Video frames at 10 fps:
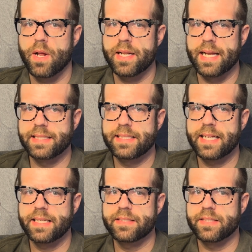in
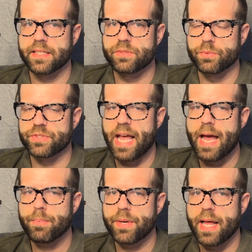1996 and was
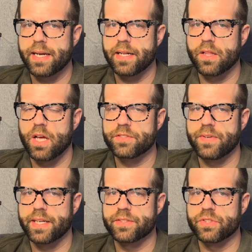apprehended in Las
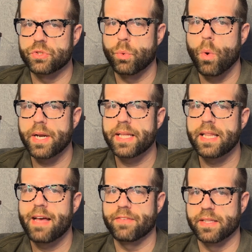Vegas in
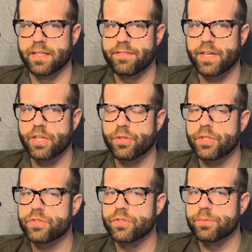2011, living under
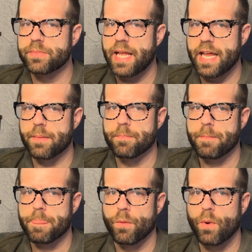an assumed name.
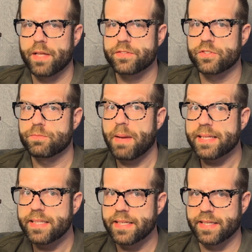While
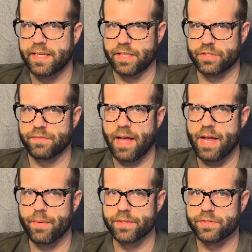suspected in connection of
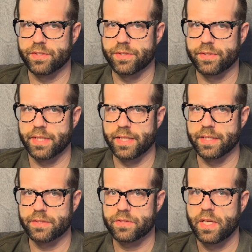highway serial
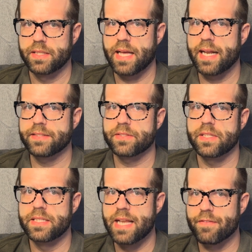killings, Todd has
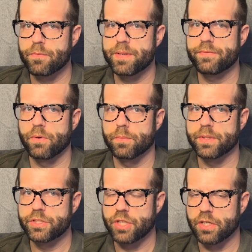never been
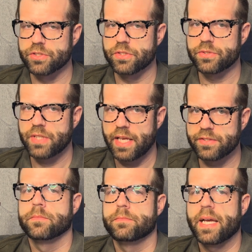formally charged in those
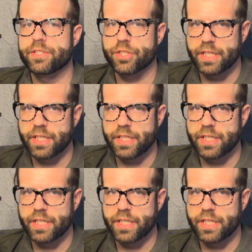cases. Patrick